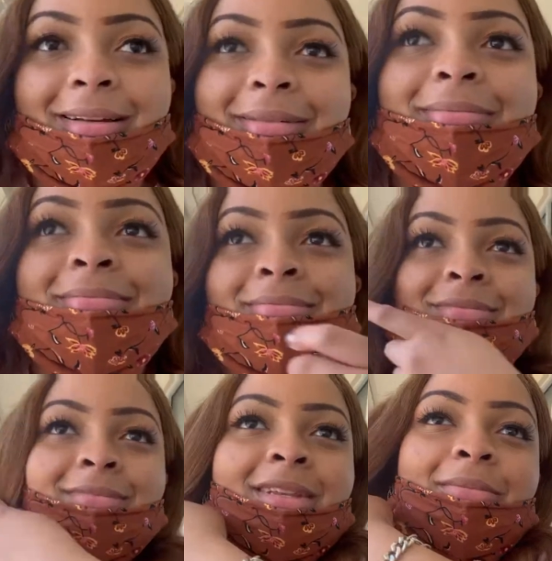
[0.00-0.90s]

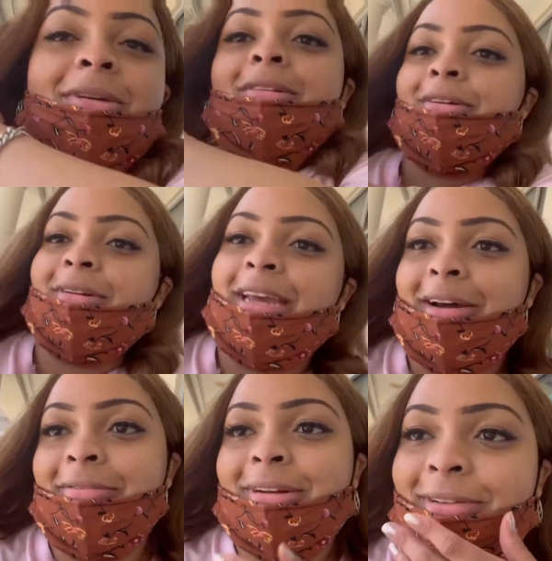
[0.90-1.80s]
I'm about to go to
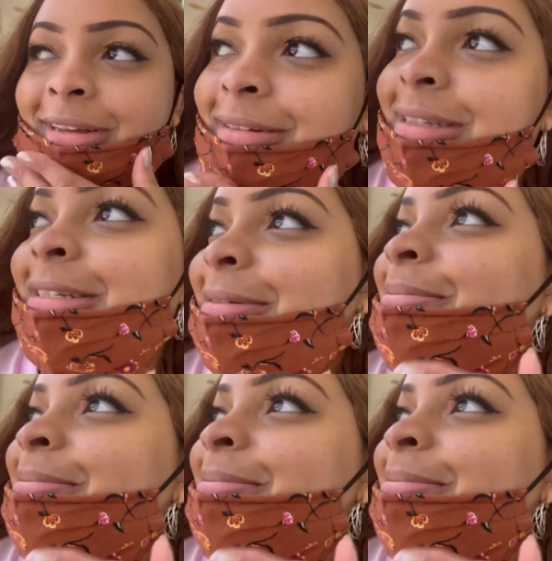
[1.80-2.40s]
Calvin Klein, so